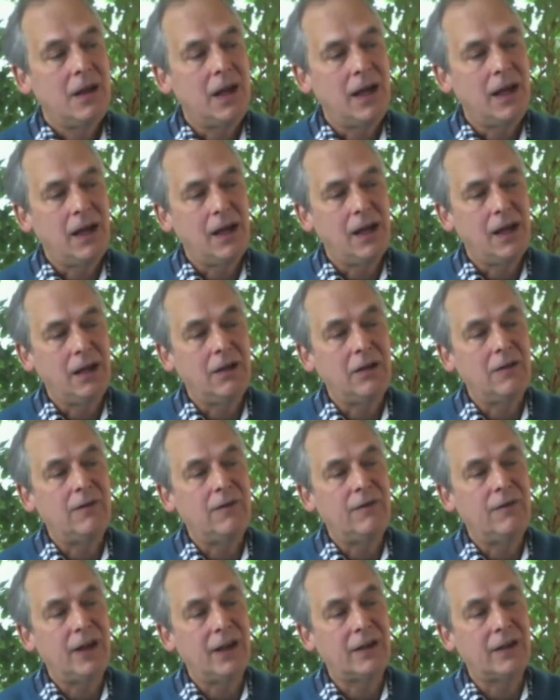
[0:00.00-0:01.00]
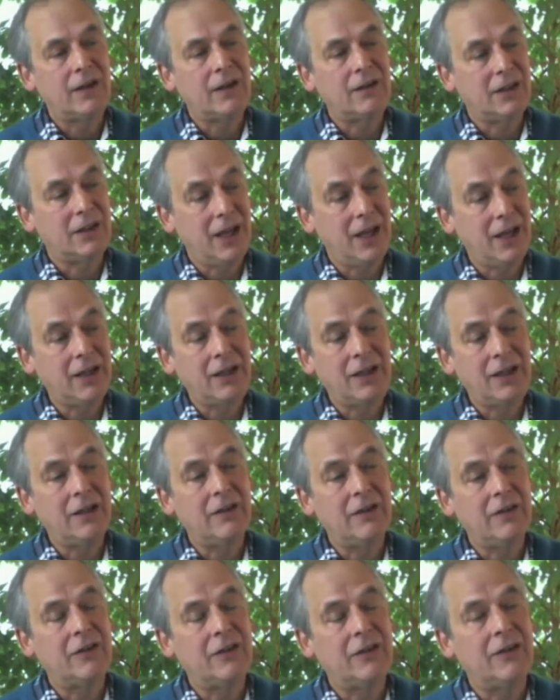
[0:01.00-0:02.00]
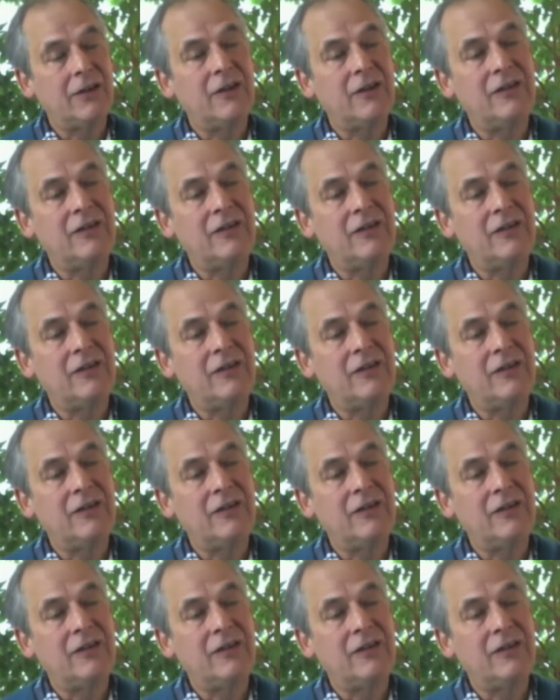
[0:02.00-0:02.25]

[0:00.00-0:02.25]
And in fact, Connecticut is is the